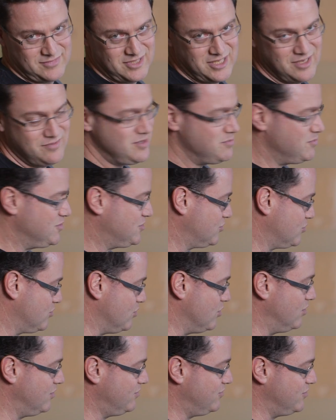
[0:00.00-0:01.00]
give them a
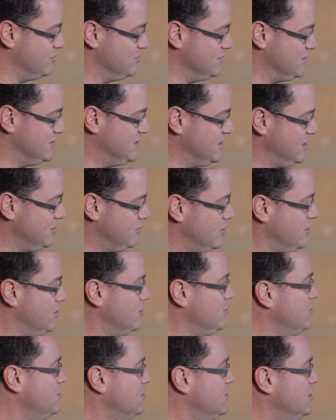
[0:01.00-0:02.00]
score from
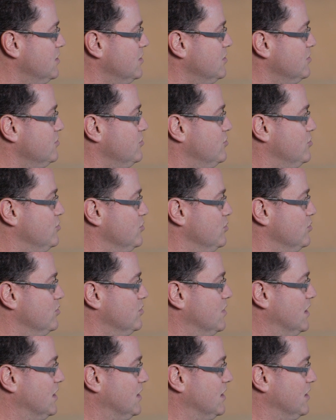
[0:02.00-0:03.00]
zero to
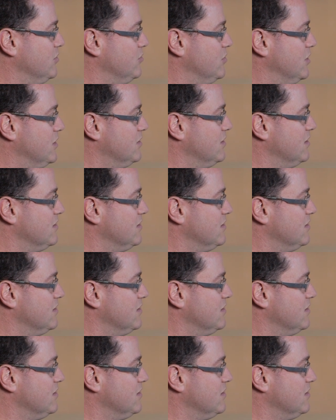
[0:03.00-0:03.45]
100.